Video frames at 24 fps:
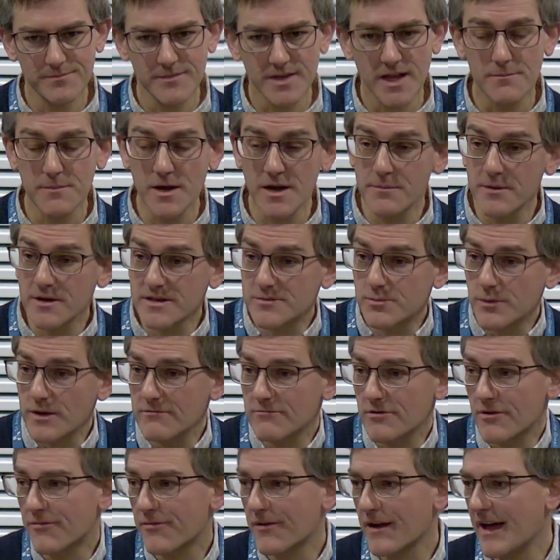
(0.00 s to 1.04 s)
And maybe as we
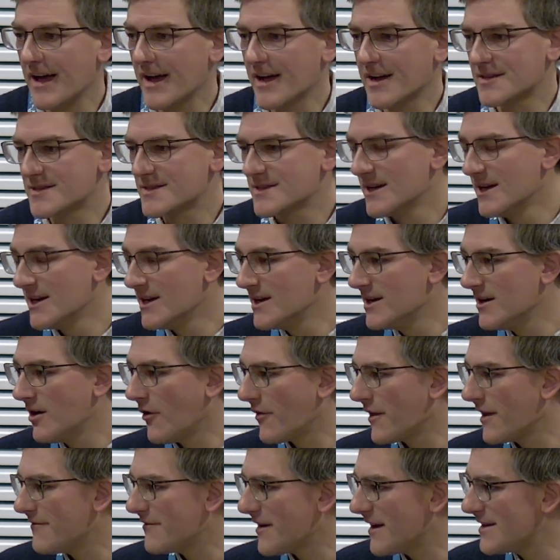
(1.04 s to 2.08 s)
reflect on
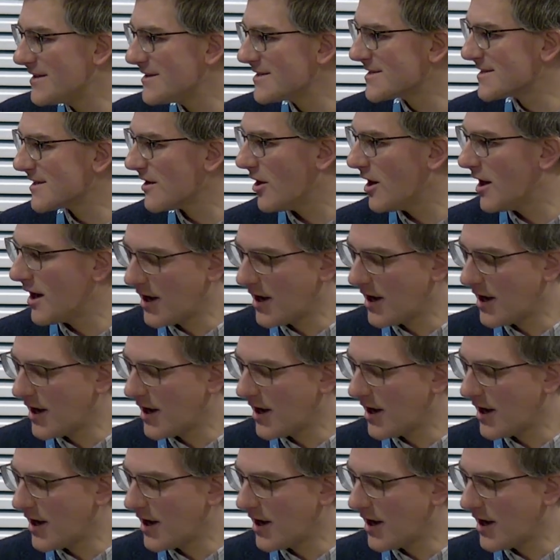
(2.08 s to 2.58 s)
the events